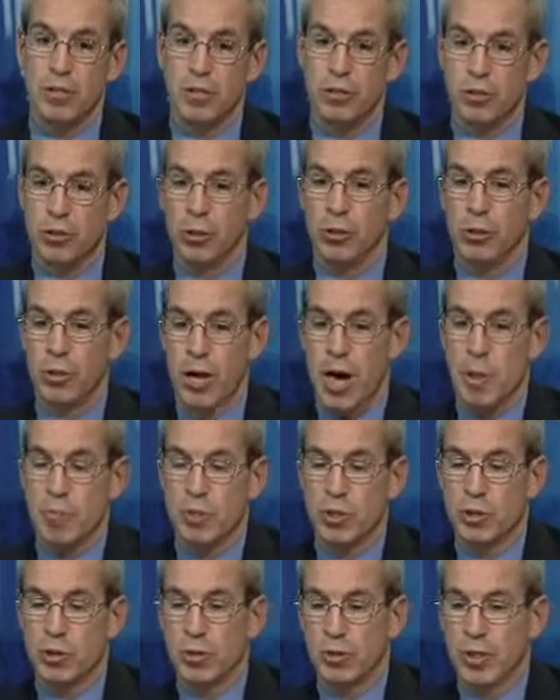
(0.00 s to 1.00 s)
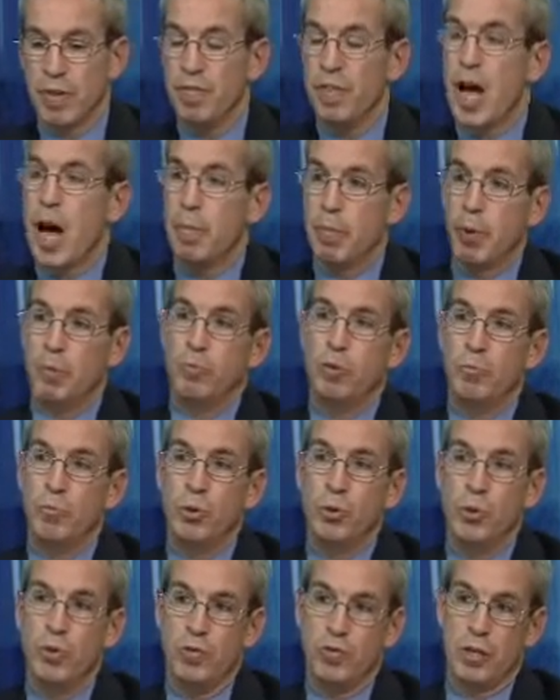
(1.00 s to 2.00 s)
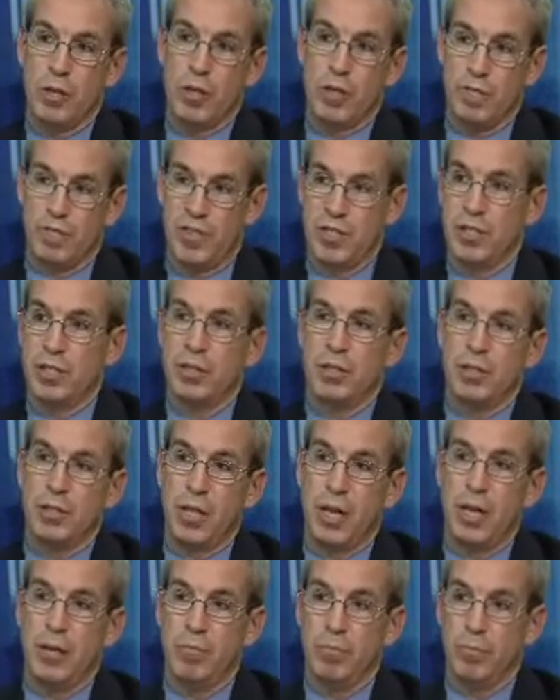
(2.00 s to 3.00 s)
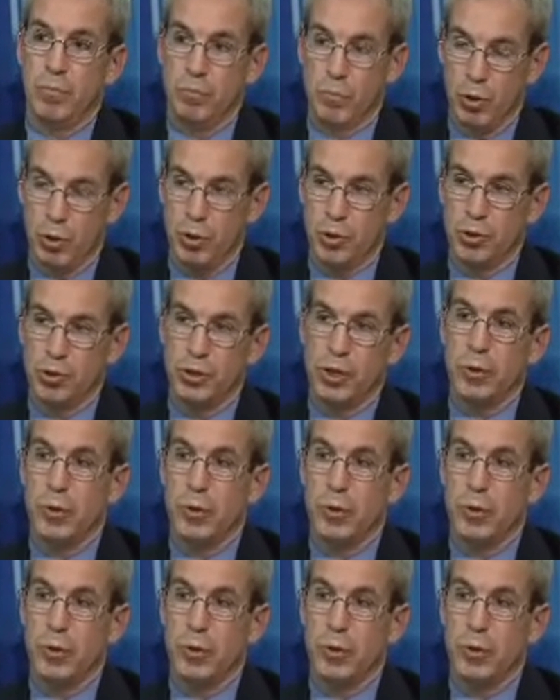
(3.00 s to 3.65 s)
certain obstacles have not been removed to facilitate mergers.